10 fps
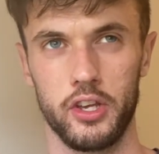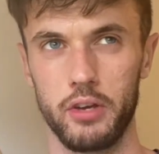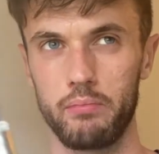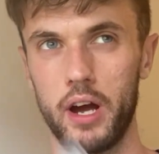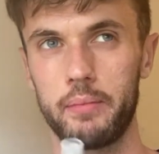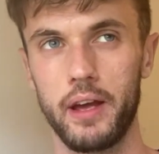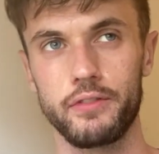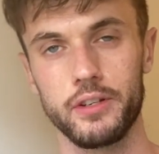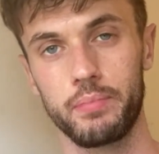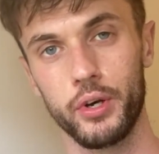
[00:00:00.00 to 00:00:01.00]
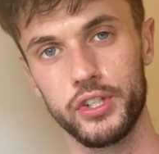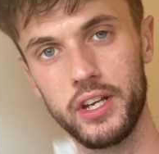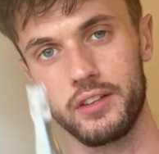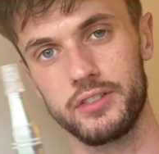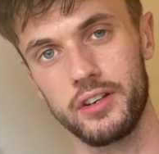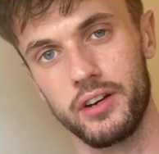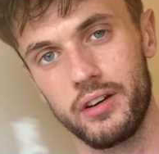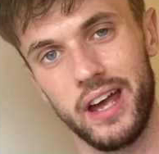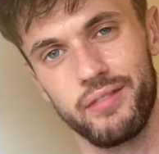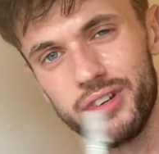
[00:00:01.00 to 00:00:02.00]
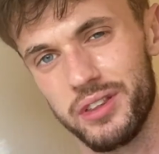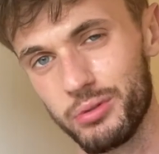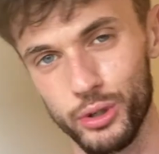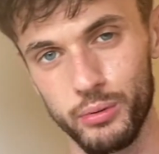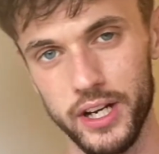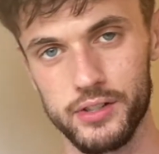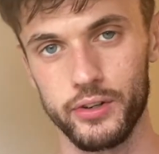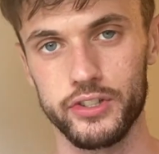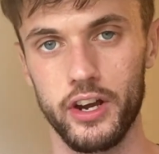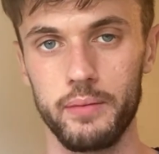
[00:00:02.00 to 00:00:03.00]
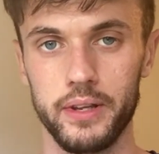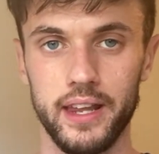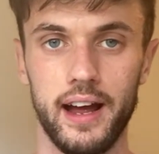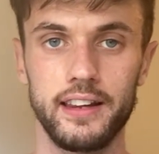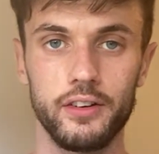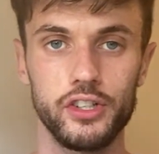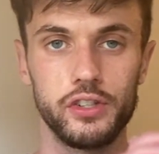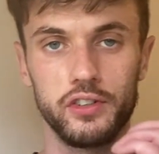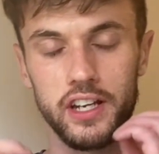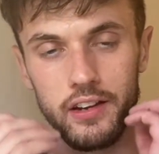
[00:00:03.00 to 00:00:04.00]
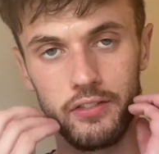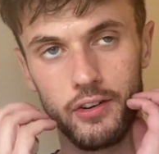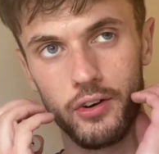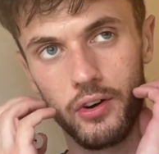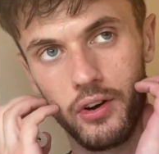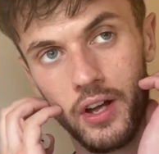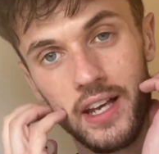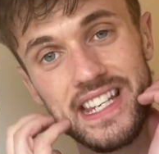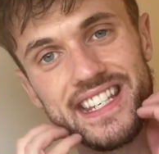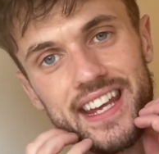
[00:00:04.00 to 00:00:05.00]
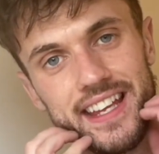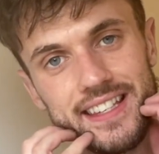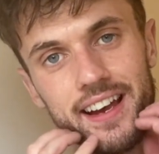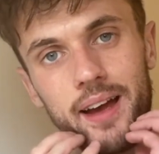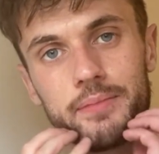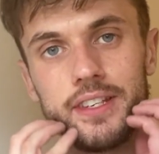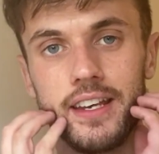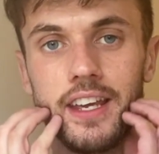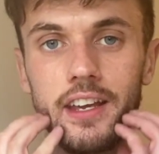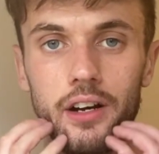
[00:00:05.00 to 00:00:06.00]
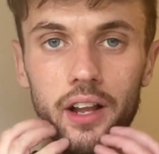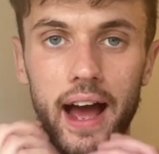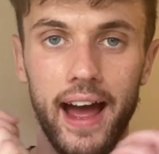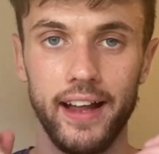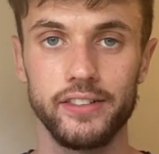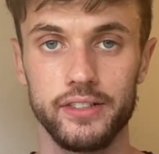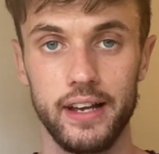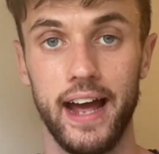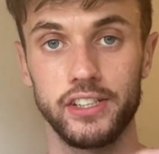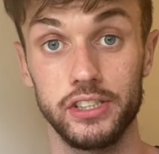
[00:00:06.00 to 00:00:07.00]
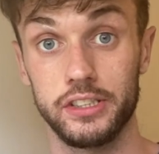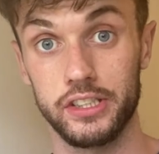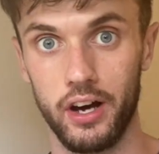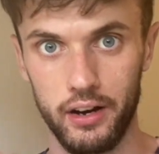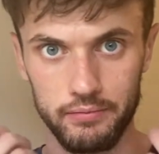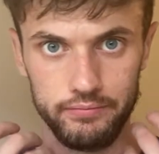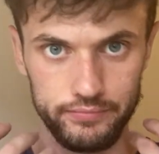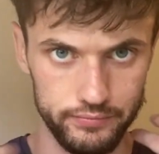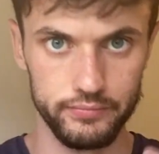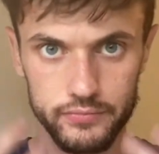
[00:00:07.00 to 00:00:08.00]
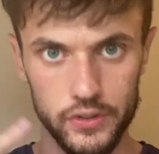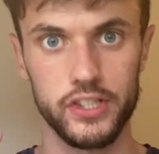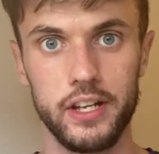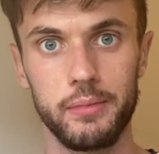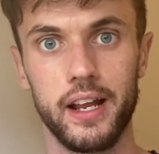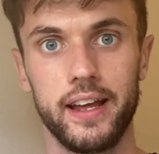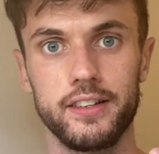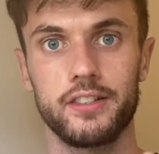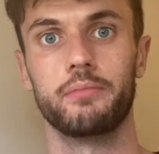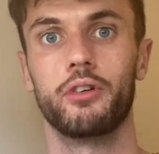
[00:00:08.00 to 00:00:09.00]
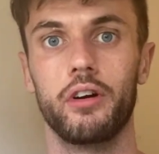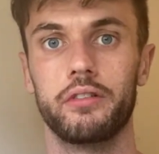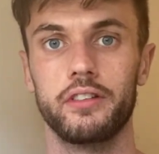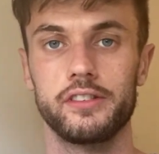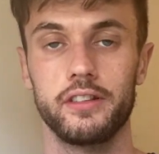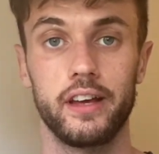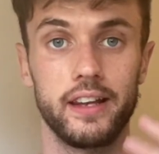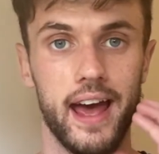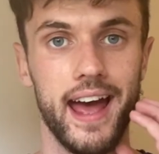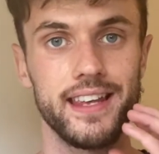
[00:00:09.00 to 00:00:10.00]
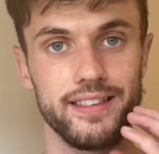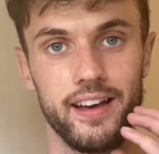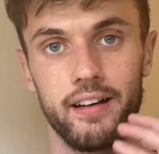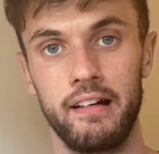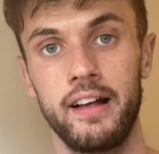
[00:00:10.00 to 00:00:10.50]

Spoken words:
You might be able to push it to every 3 weeks or so, but the idea is you give your skin time to heal and actually start stimulating some growth in the hairs there.